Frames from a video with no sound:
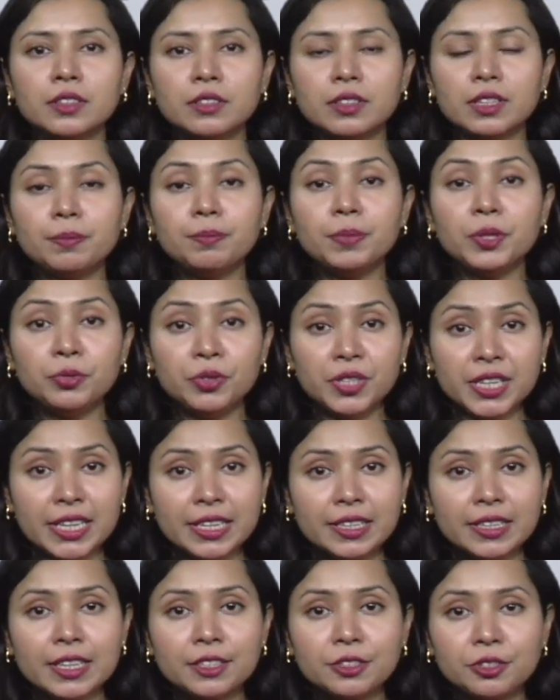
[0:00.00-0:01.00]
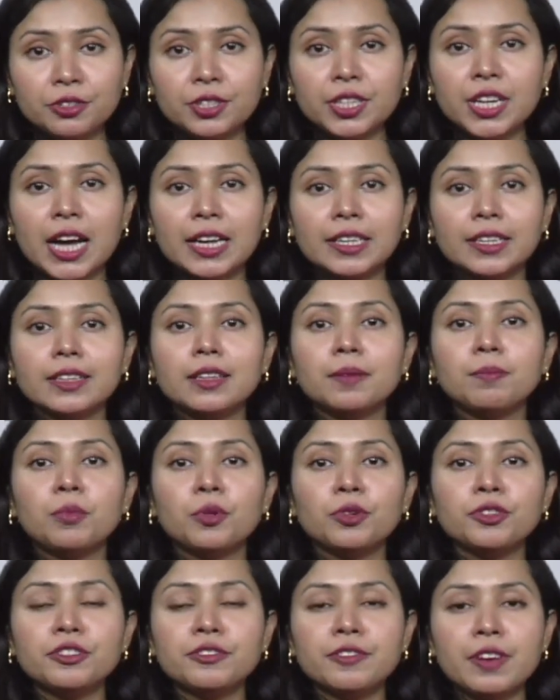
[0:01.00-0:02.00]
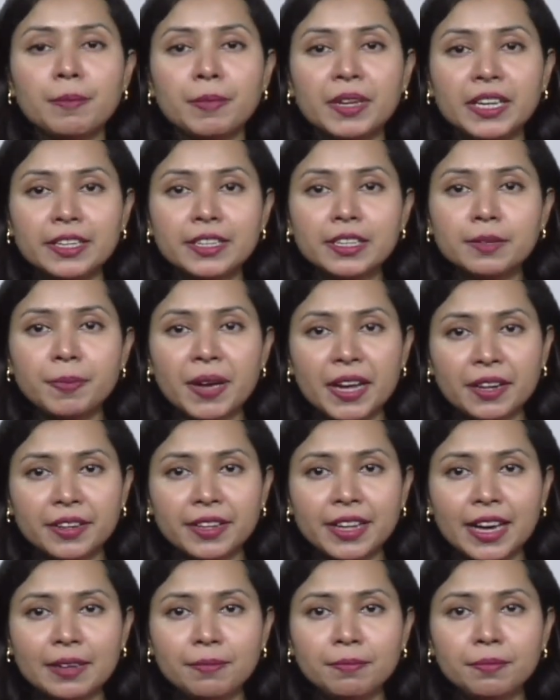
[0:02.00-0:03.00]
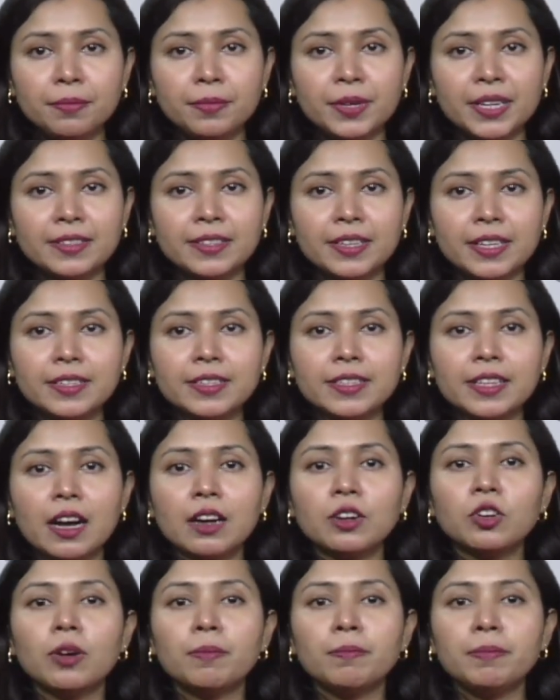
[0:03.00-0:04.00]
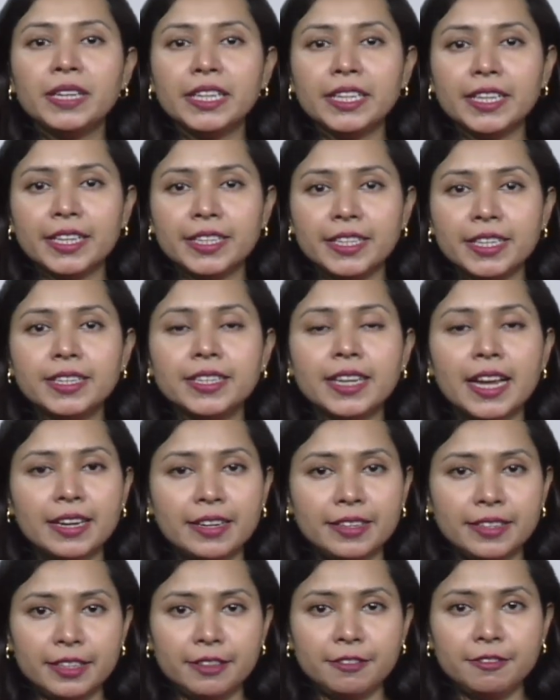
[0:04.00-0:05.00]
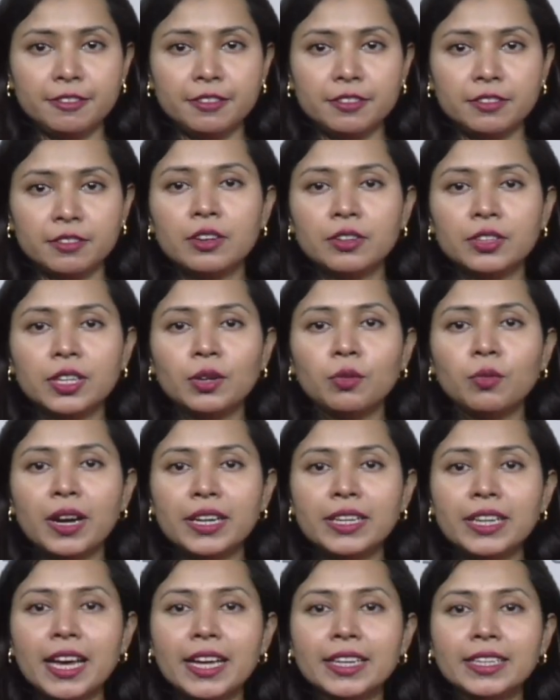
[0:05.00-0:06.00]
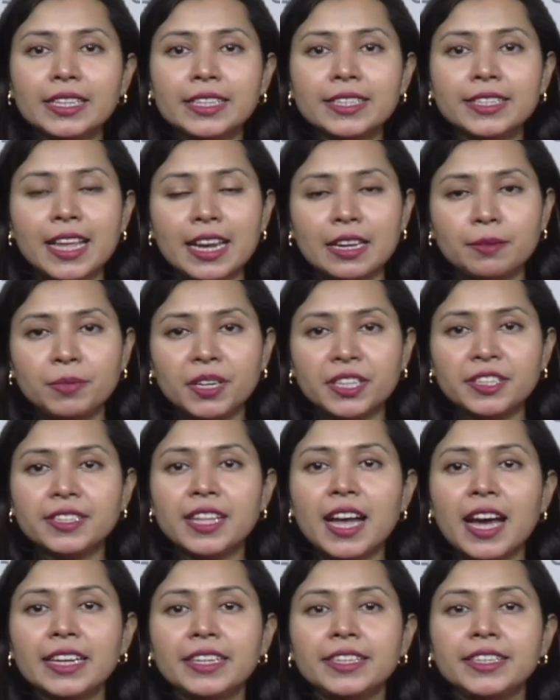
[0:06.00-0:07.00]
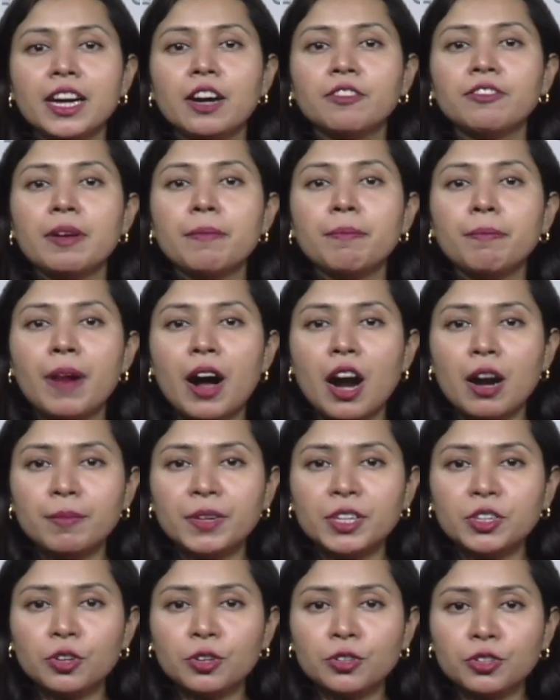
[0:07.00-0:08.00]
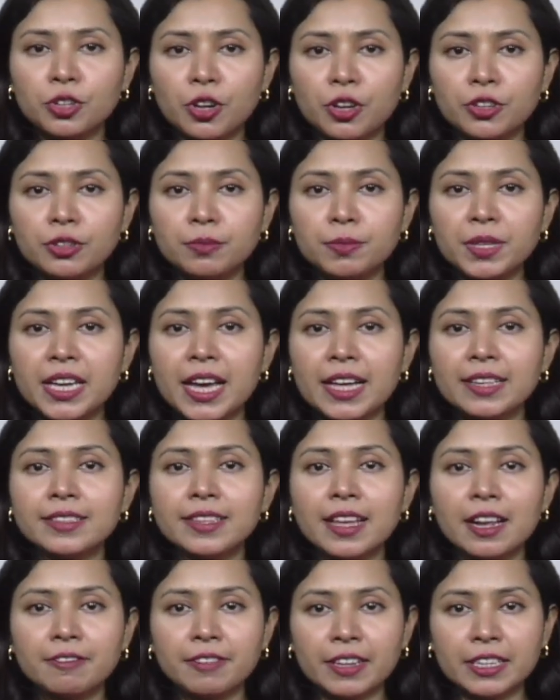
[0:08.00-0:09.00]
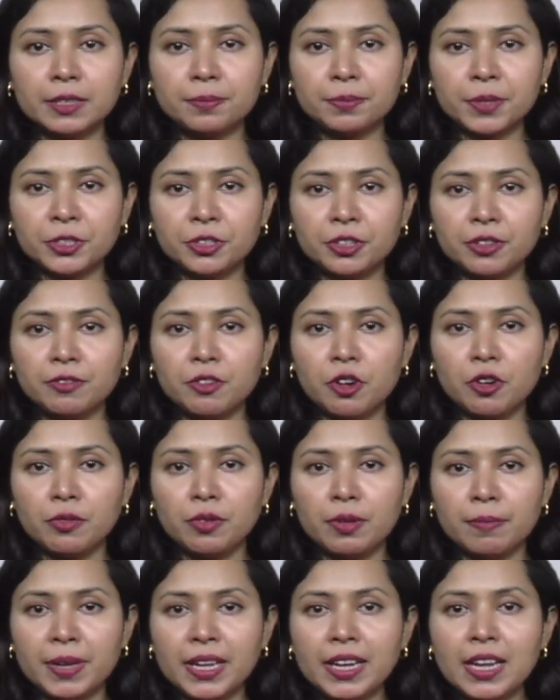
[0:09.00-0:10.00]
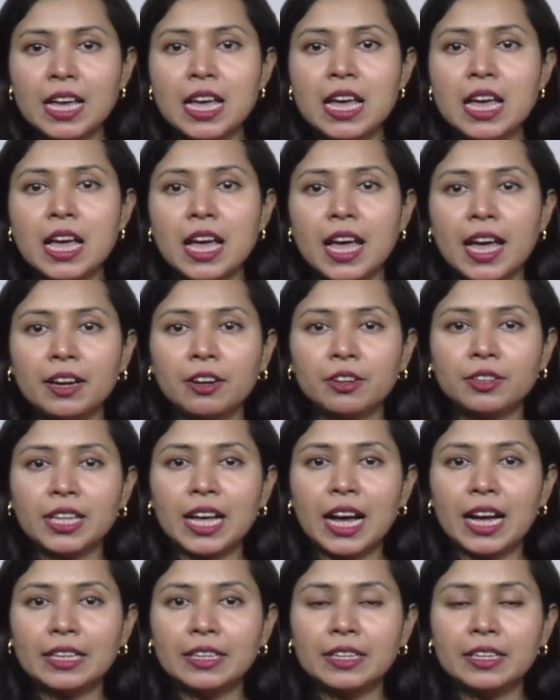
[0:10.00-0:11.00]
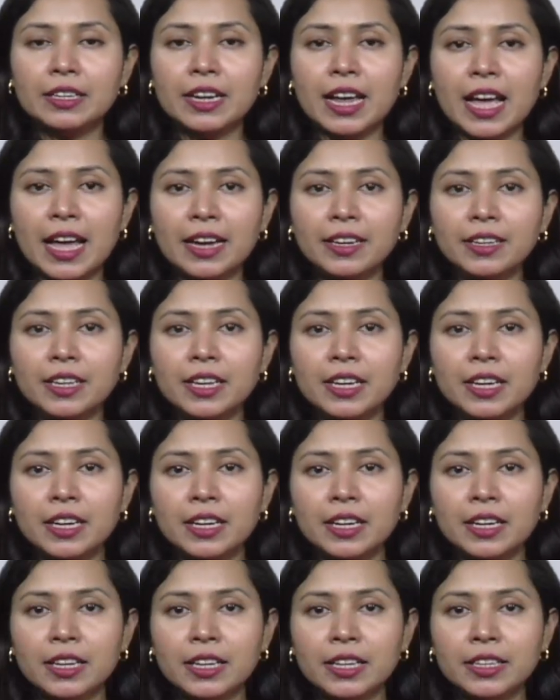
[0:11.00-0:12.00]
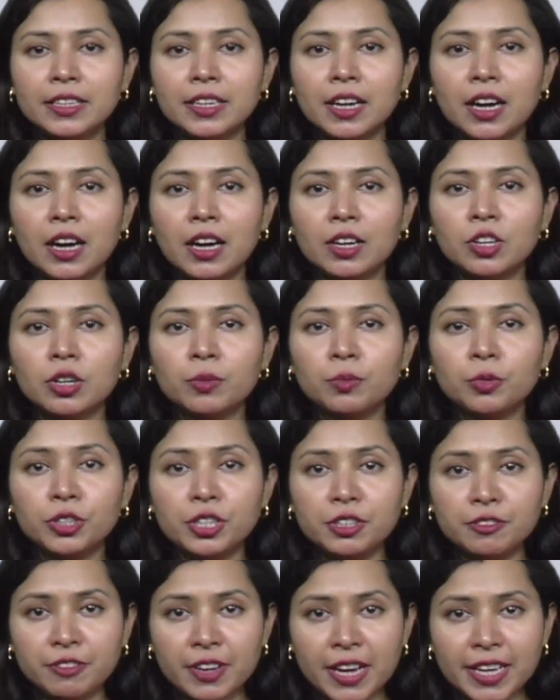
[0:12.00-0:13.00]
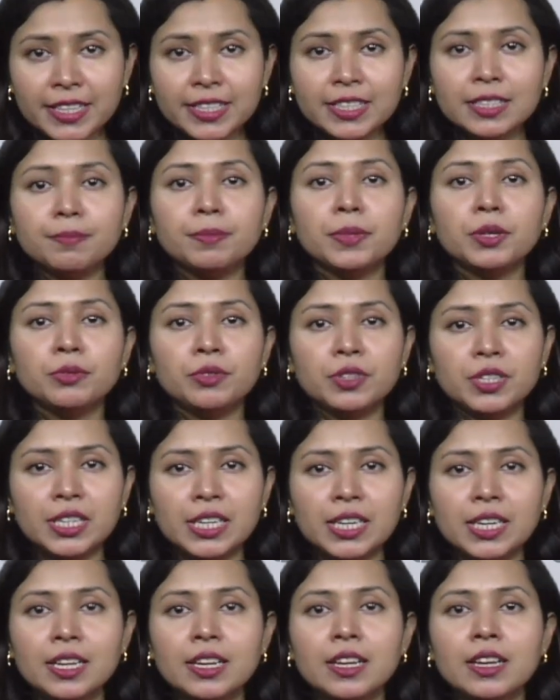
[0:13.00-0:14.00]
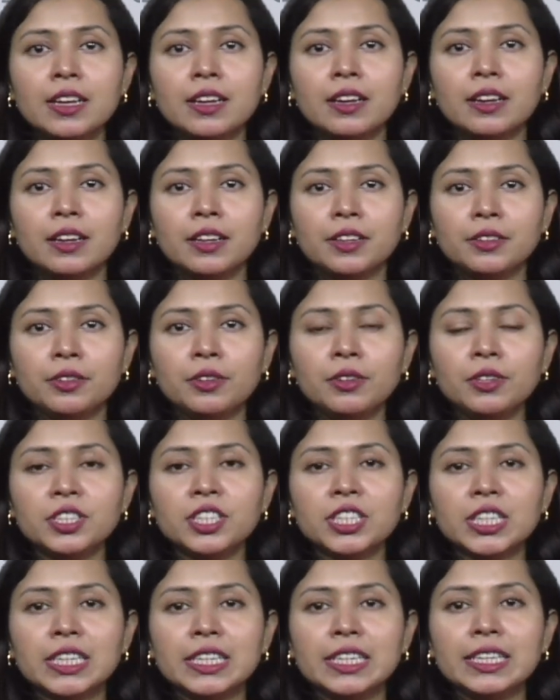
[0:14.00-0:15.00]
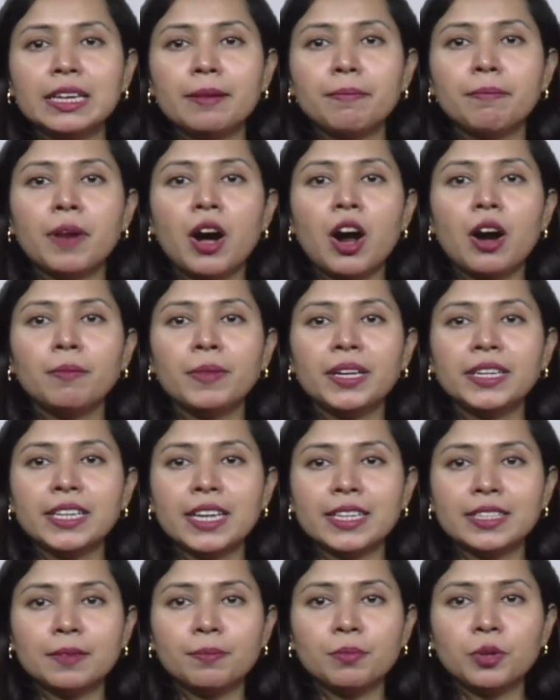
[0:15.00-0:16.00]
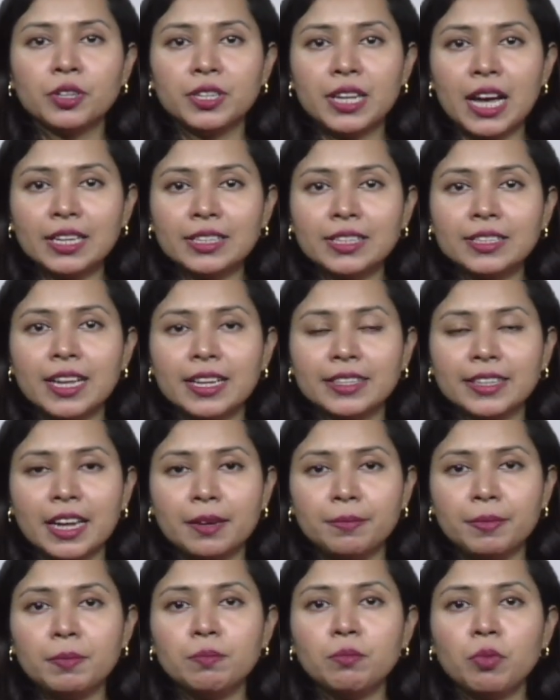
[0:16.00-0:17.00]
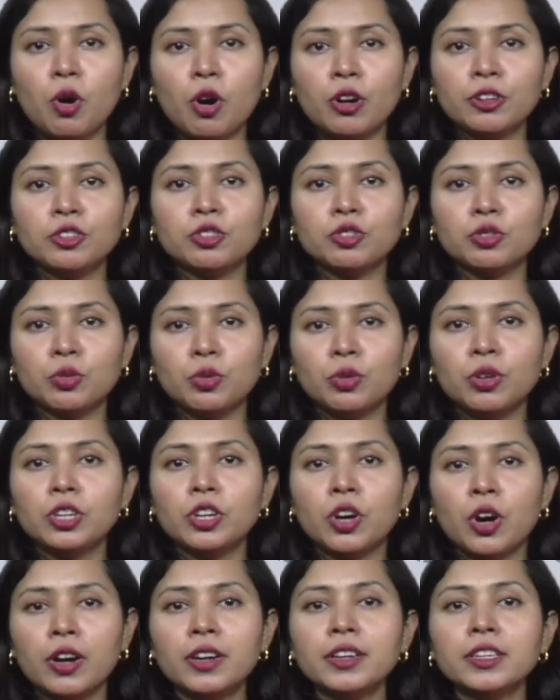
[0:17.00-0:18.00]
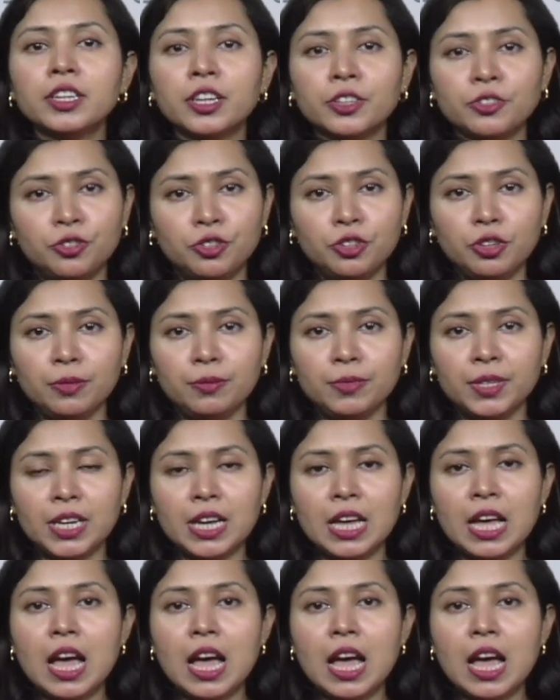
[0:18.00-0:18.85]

So the beauty industry under the post-feminist paradigm presents a complicated narrative. On the one hand, it celebrates the idea of empowerment, autonomy and self-expression for women, and on the other hand, it commodifies beauty, turning empowerment as a product that can be bought, sold or consumed.